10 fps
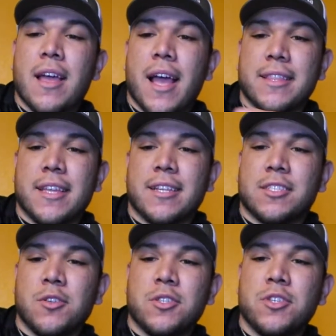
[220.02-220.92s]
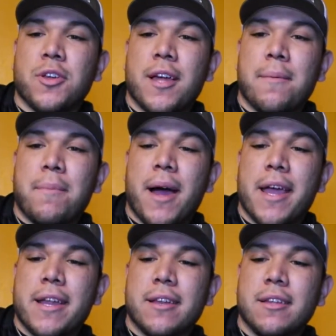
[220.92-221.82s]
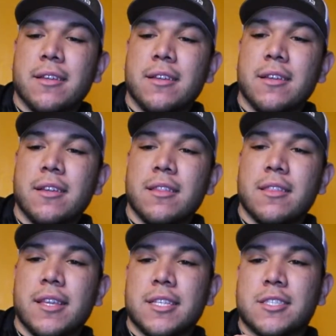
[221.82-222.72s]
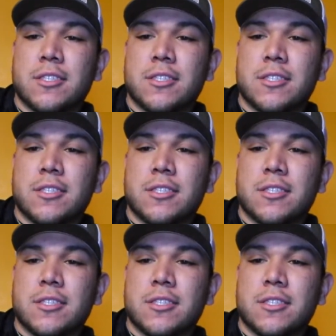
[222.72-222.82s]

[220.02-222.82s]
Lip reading: And then as soon as you get a bite, it